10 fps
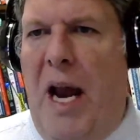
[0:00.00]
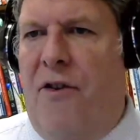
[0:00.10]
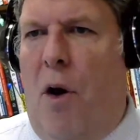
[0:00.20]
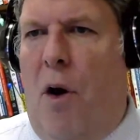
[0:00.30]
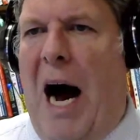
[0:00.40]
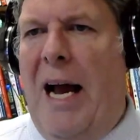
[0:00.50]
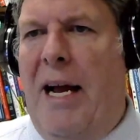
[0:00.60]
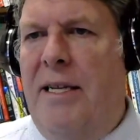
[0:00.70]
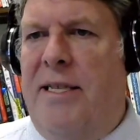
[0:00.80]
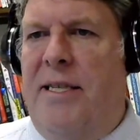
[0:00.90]
So I
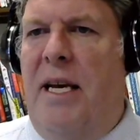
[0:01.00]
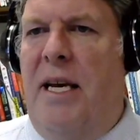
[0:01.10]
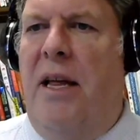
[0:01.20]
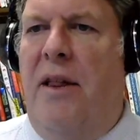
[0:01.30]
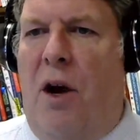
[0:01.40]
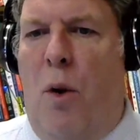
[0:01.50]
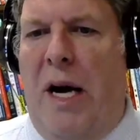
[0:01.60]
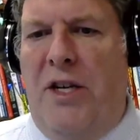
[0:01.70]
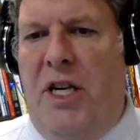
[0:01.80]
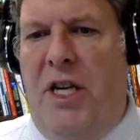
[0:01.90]
can see the
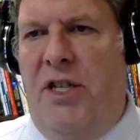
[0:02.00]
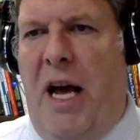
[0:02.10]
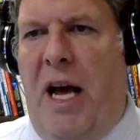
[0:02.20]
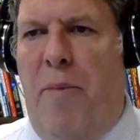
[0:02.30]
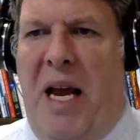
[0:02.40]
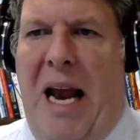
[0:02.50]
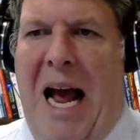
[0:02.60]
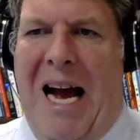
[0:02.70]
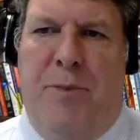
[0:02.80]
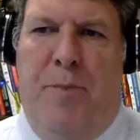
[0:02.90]
questions that are being
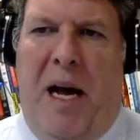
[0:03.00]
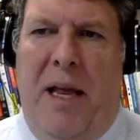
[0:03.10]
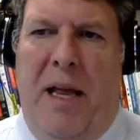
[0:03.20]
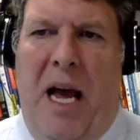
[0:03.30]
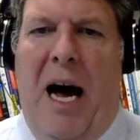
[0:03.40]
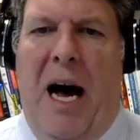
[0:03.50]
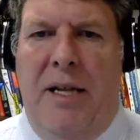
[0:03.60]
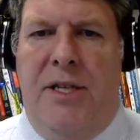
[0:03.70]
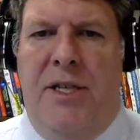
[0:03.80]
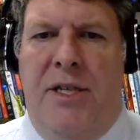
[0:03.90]
asked by the
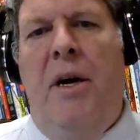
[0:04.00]
audience